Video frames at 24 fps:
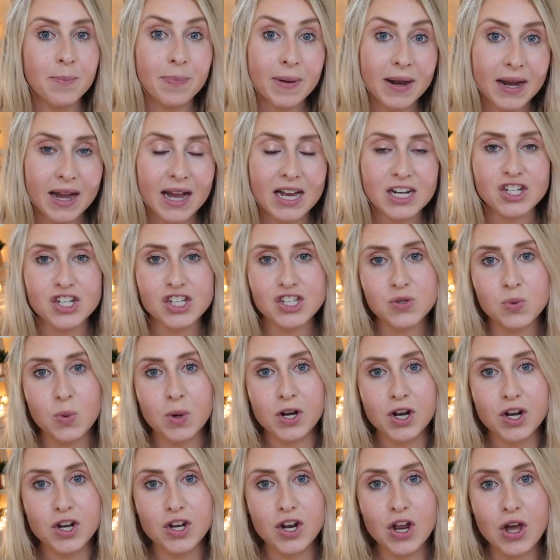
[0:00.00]
But I just
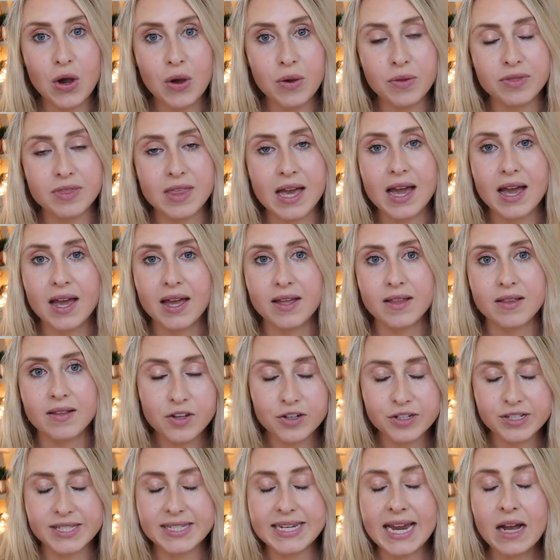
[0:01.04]
want to note that
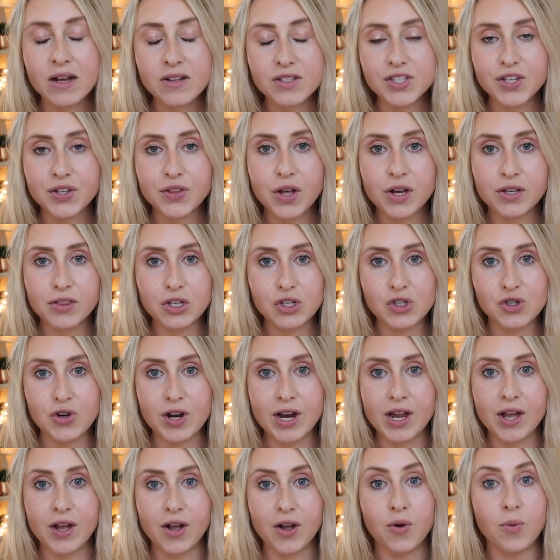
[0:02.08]
there's towns along the
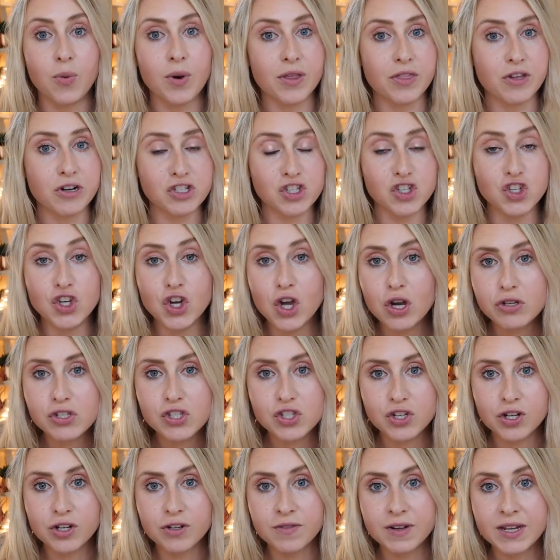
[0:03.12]
trail where there's no
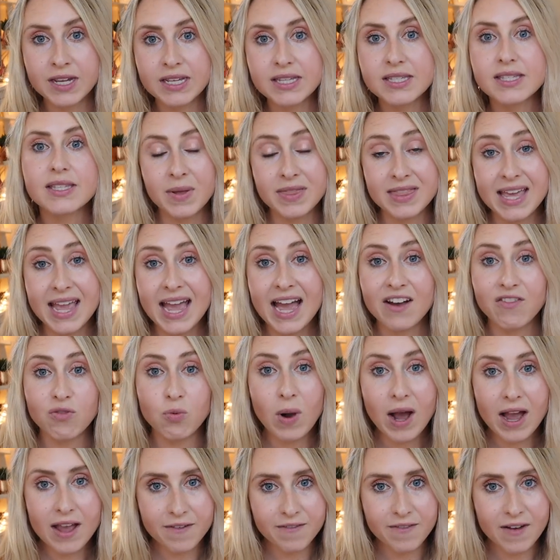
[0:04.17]
service, but they have
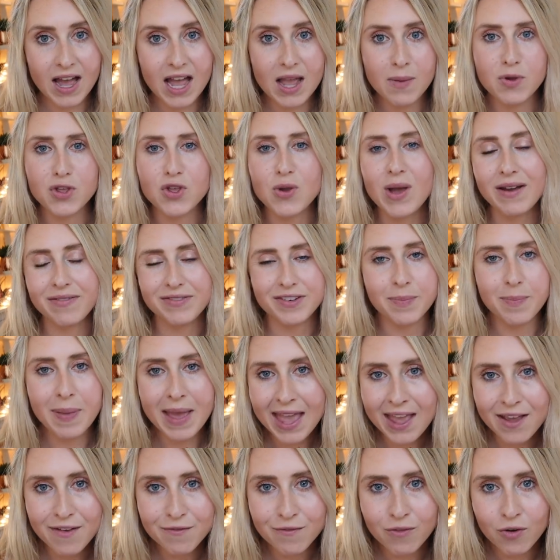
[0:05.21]
Wi-Fi, but you have to
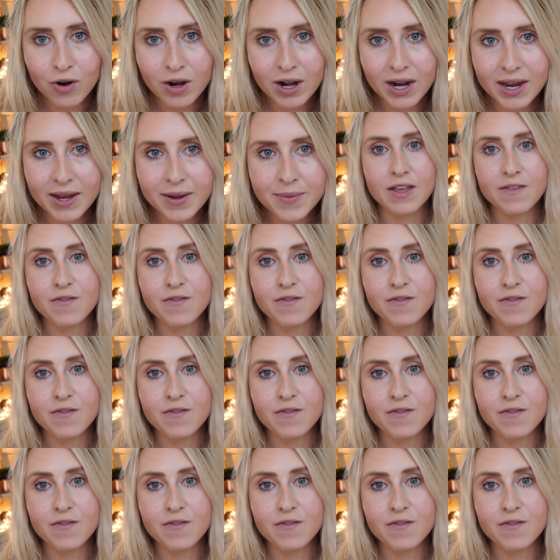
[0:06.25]
pay for it.